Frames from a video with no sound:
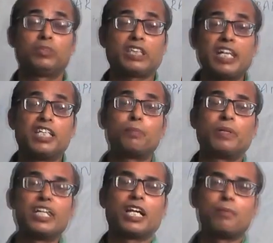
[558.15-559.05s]
Chinese
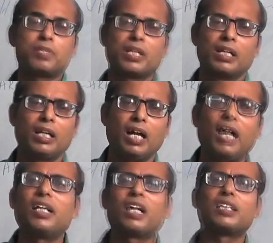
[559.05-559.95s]
pilgrims
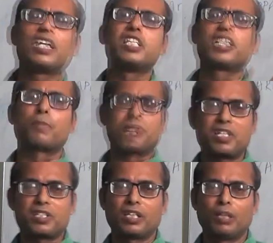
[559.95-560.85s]
and other
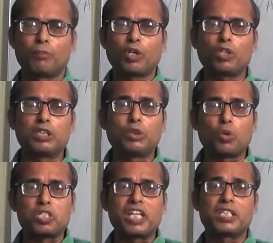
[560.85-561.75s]
inscriptions, because in
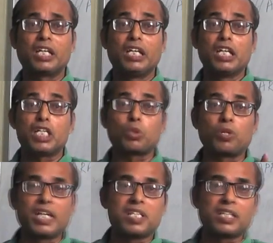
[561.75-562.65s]
those days
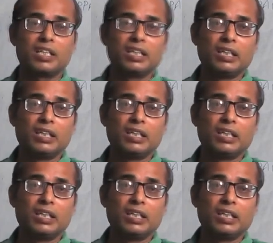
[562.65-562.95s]
historians